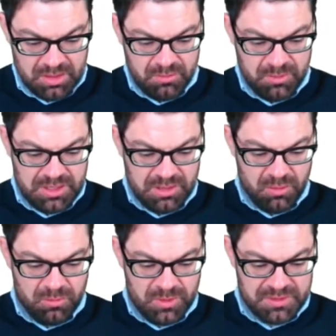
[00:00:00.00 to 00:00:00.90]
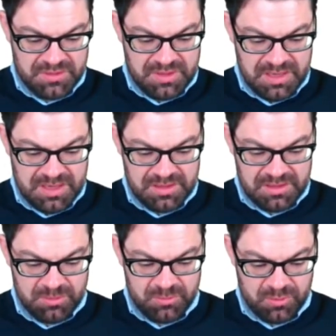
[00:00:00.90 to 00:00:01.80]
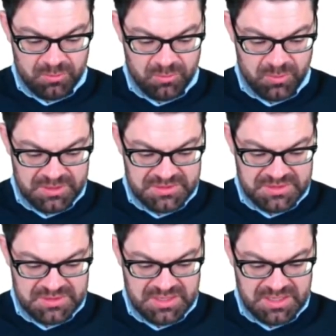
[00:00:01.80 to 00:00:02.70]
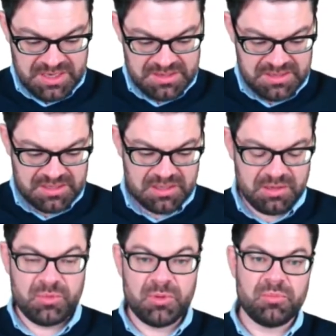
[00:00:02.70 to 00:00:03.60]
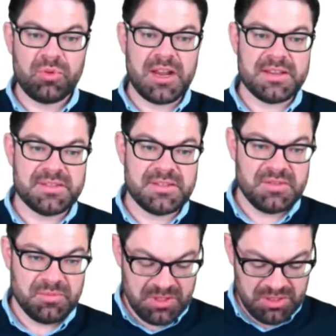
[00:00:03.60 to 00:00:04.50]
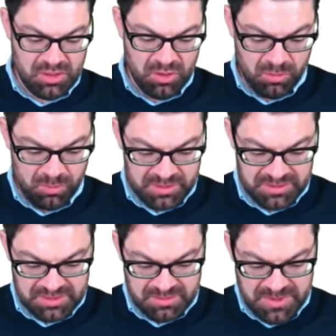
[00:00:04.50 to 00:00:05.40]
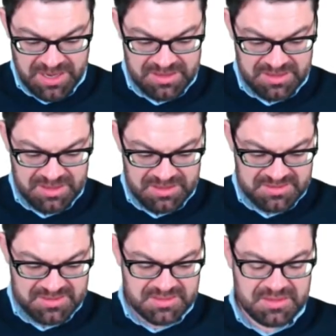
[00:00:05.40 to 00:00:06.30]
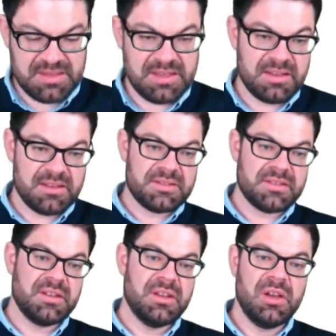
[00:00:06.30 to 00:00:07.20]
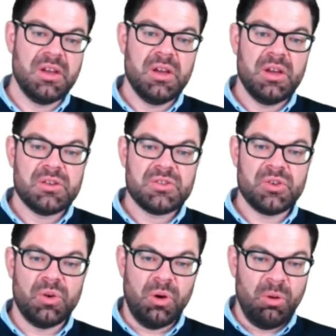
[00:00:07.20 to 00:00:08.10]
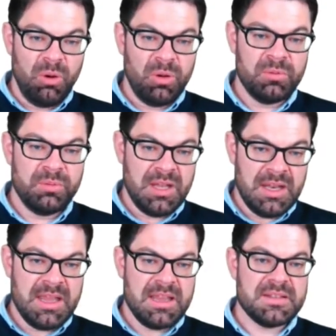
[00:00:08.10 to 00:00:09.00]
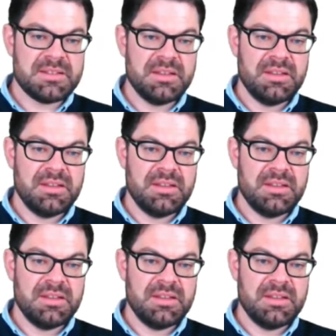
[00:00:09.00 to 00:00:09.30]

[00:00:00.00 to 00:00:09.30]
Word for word: we know what the equilibrium quantity and the equilibrium price is. We know what the demand elasticity is. So all we need